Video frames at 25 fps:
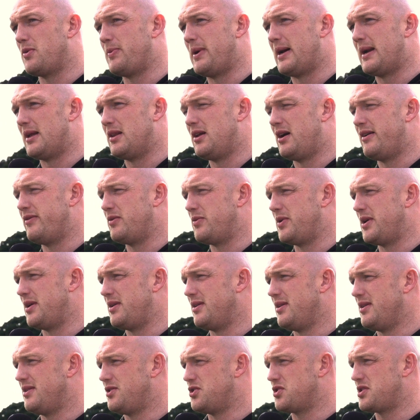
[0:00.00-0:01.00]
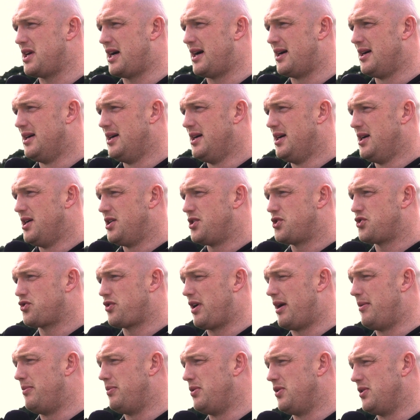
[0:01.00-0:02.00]
about it a lot, and we just that
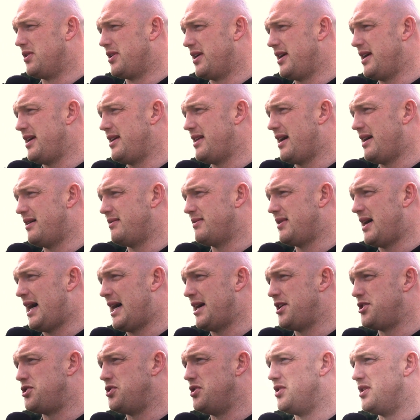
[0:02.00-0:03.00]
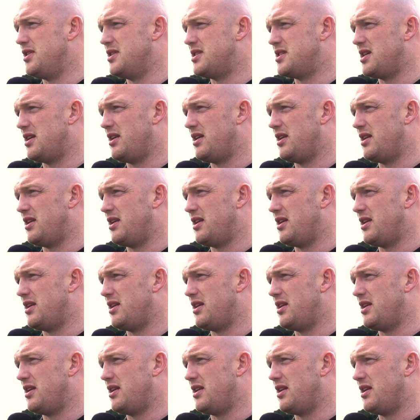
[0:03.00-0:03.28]
scramble D, that attitude